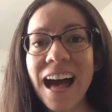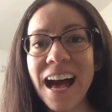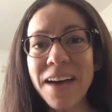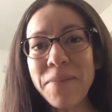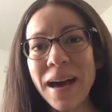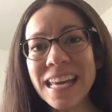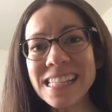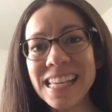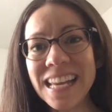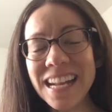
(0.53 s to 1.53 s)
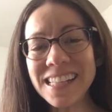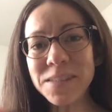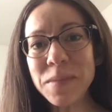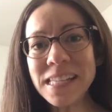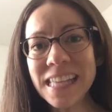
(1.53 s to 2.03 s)
Hi Bison, it's
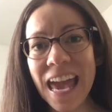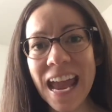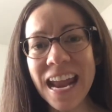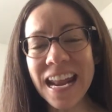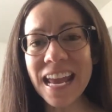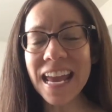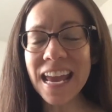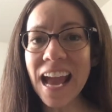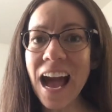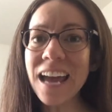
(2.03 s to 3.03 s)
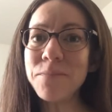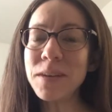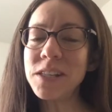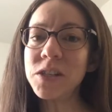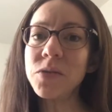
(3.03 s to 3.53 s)
Miss Katie. I
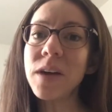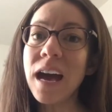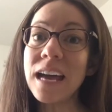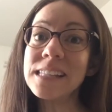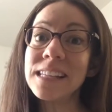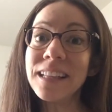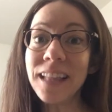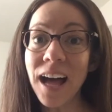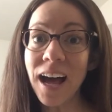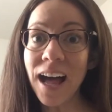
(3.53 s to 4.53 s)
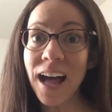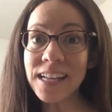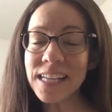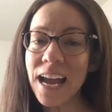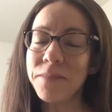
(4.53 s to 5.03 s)
miss you guys a
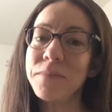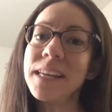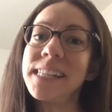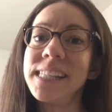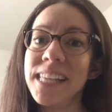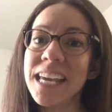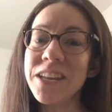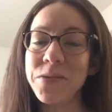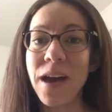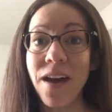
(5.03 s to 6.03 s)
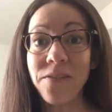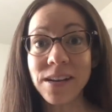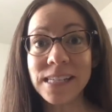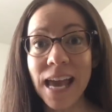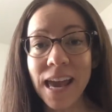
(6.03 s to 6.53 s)
lot. I miss seeing you every
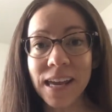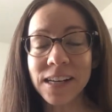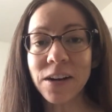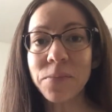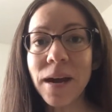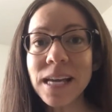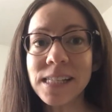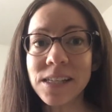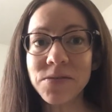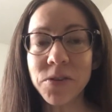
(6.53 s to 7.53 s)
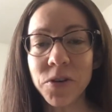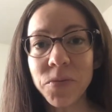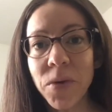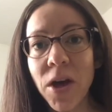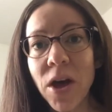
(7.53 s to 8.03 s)
day in our Bison room.
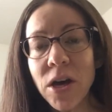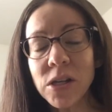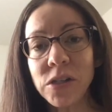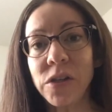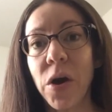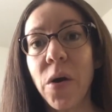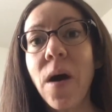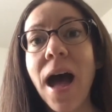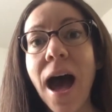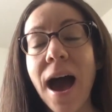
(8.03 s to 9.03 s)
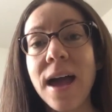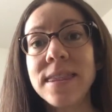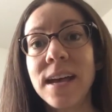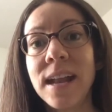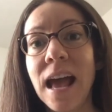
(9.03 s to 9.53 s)
So I
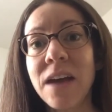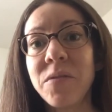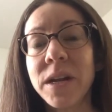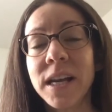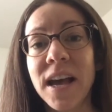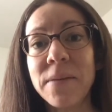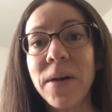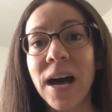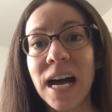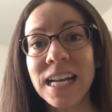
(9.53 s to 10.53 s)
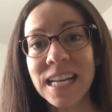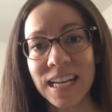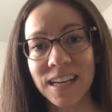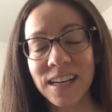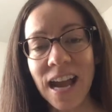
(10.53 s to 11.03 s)
thought I would come on
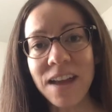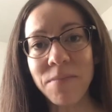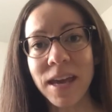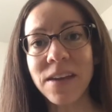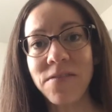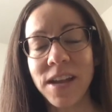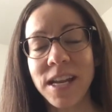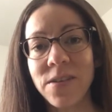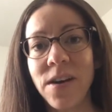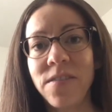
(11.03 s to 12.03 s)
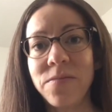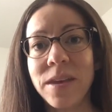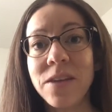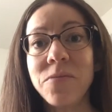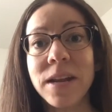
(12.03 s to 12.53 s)
here and make a video of
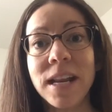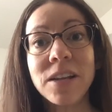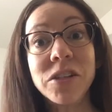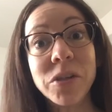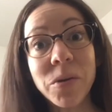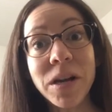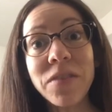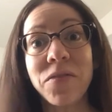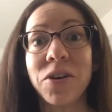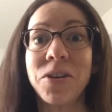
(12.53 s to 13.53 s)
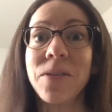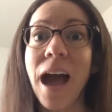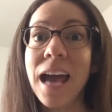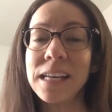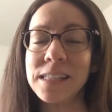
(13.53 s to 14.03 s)
me reading a story for you
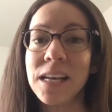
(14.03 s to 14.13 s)
guys.